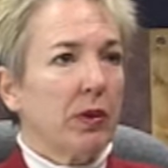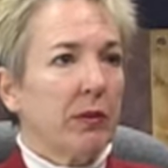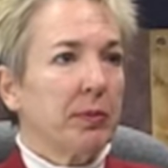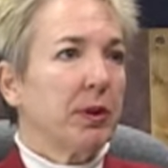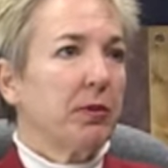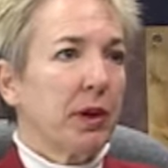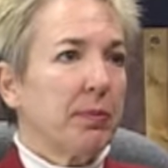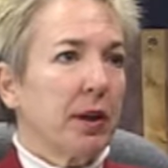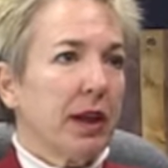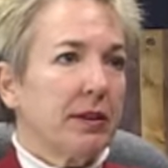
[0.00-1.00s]
That would be a great
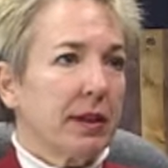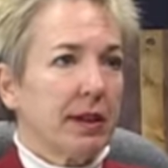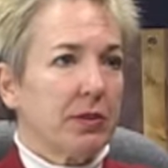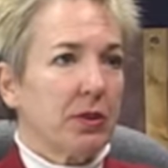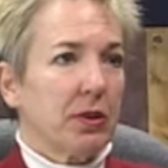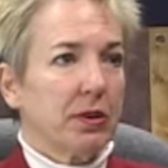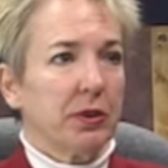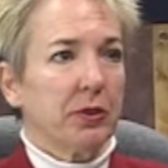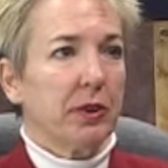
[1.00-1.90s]
plant to get started, and